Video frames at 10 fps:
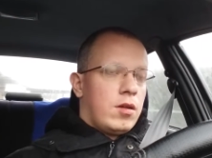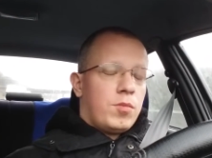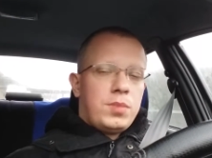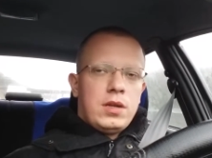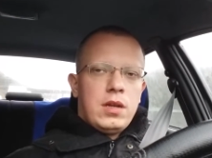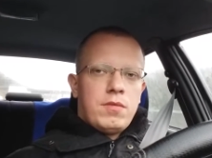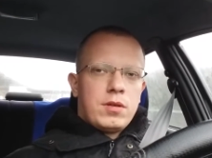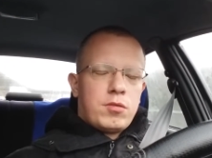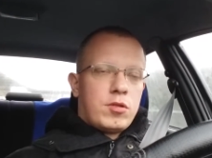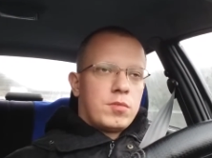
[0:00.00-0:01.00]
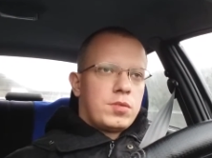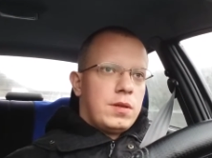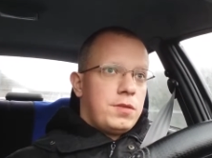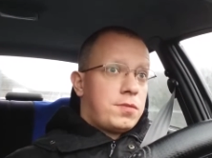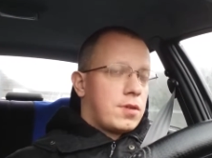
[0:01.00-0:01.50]
lobby living room
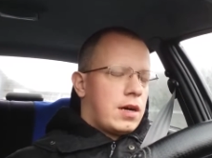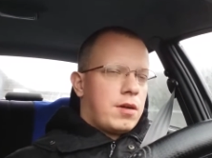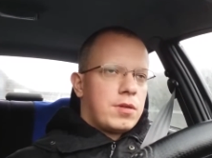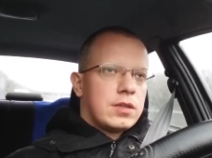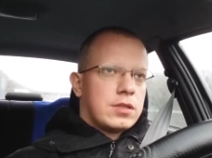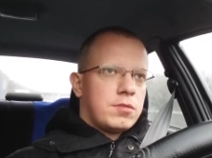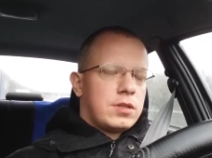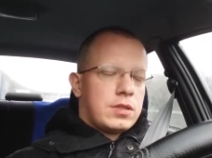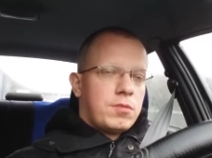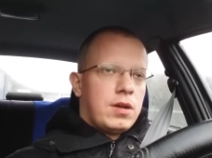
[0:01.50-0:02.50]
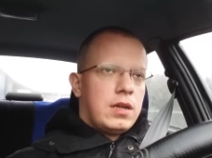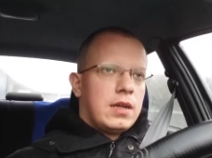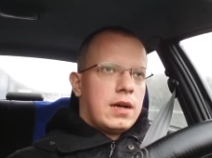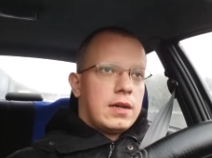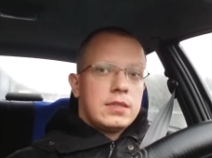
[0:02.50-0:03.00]
24 hours, so it's really
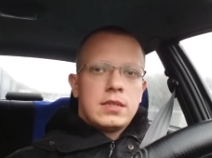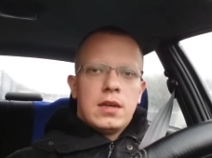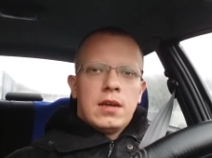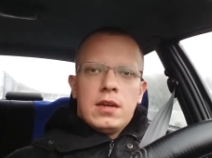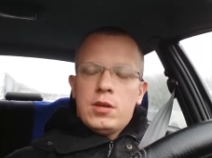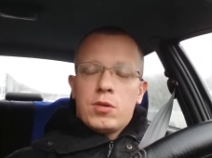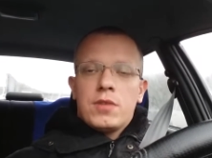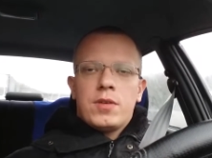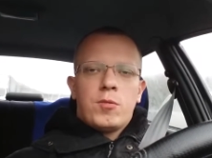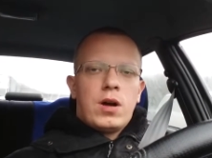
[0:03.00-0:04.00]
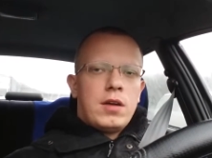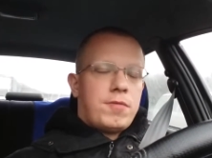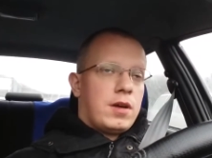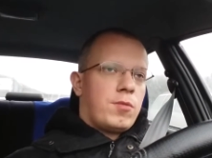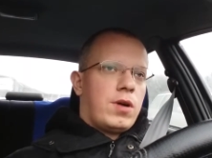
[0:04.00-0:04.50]
nice. You have a
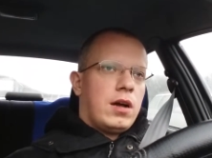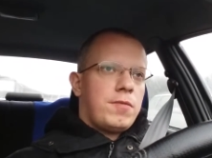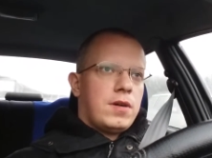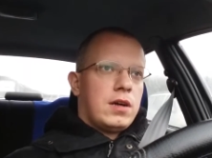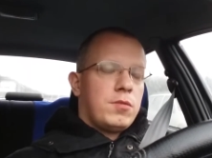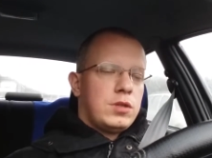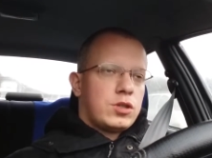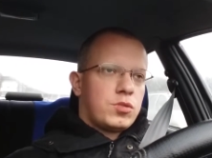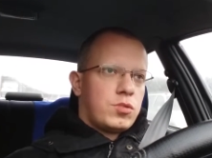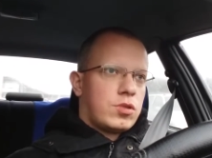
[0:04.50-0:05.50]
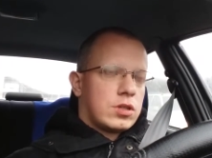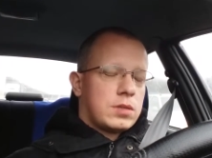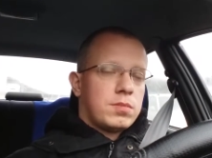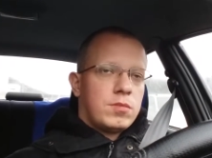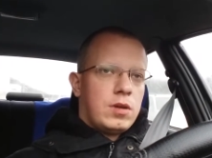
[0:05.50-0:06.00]
Wi-Fi which
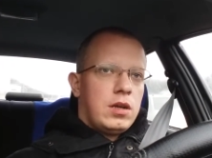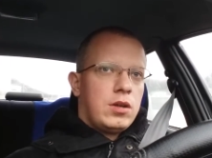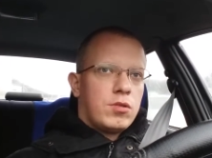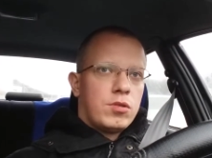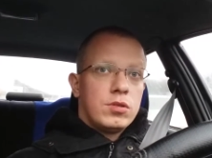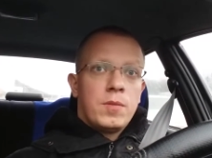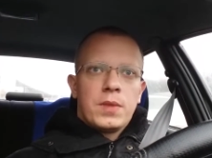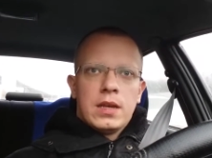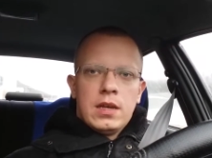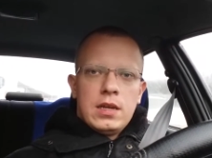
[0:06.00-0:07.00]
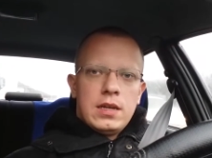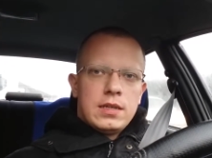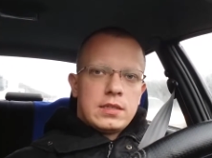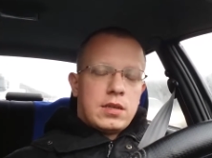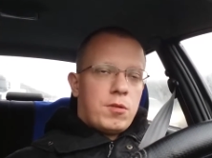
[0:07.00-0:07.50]
works really good.
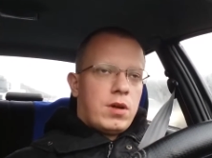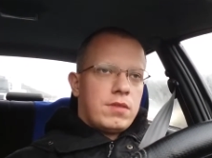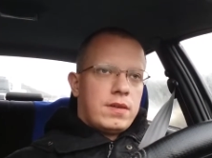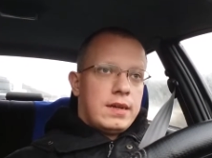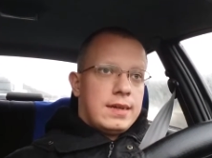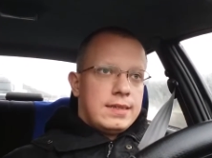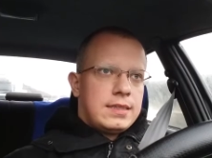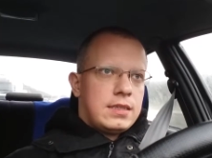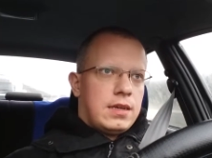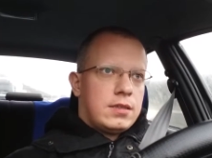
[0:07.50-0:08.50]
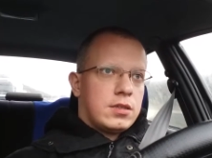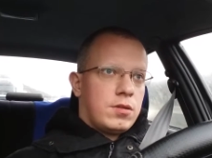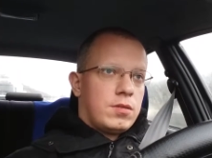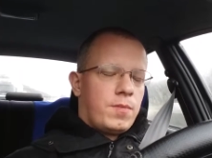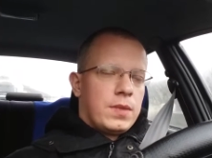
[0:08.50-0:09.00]
It's Wi-Fi AC, so